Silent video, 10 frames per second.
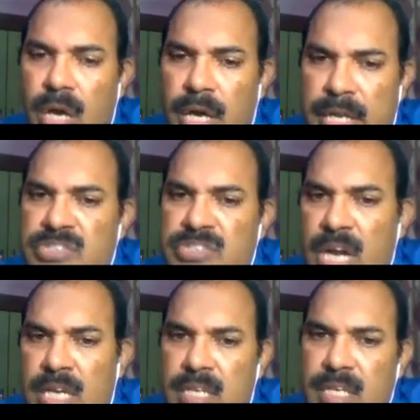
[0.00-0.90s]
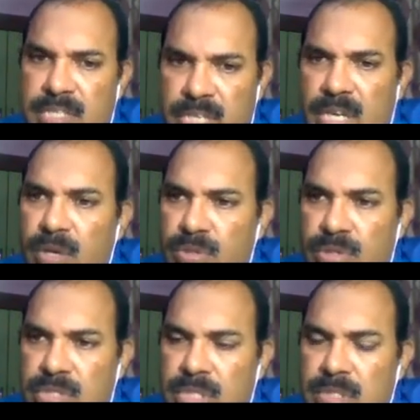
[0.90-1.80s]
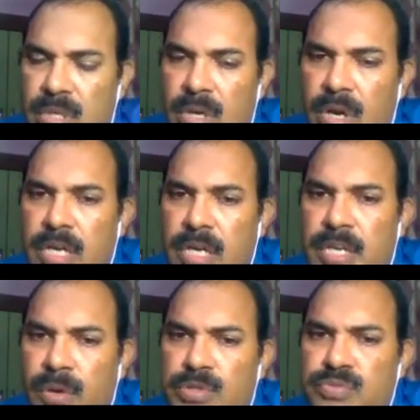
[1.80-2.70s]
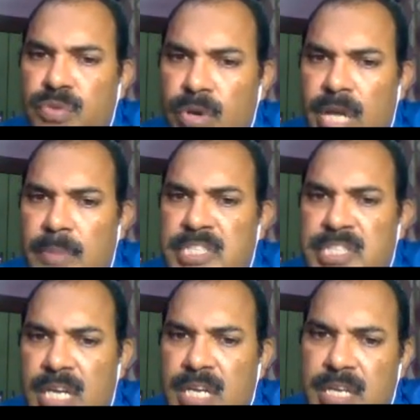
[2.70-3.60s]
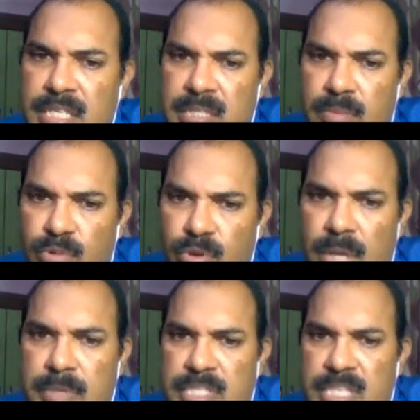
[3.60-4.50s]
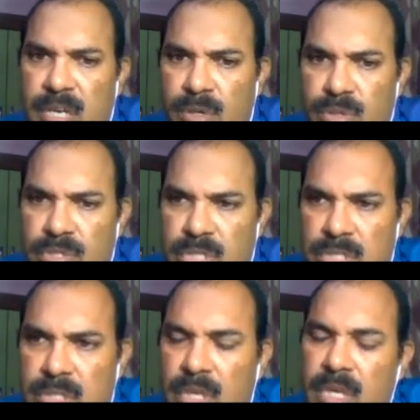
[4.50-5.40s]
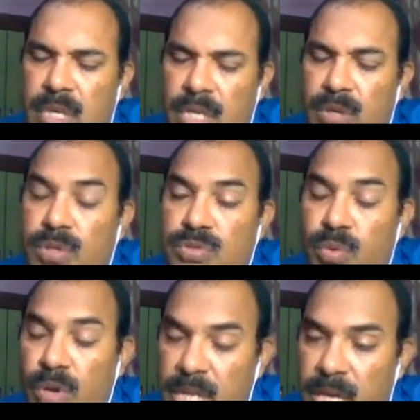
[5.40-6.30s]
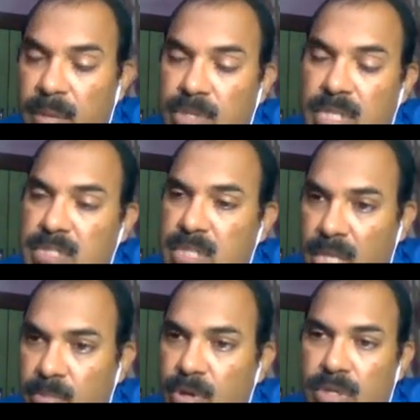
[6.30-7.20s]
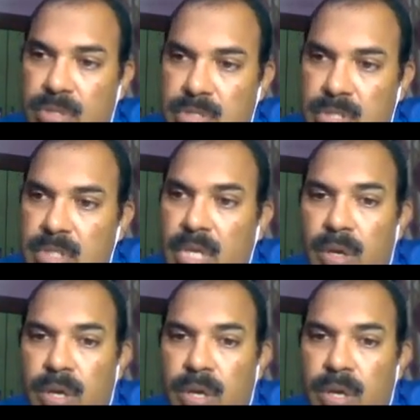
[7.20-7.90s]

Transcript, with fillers: uh, wrist hand, then wrist hand orthosis, or it includes forearm wrist hand, wrist, forearm wrist hand orthosis, includes only elbow, then it's elbow orthosis.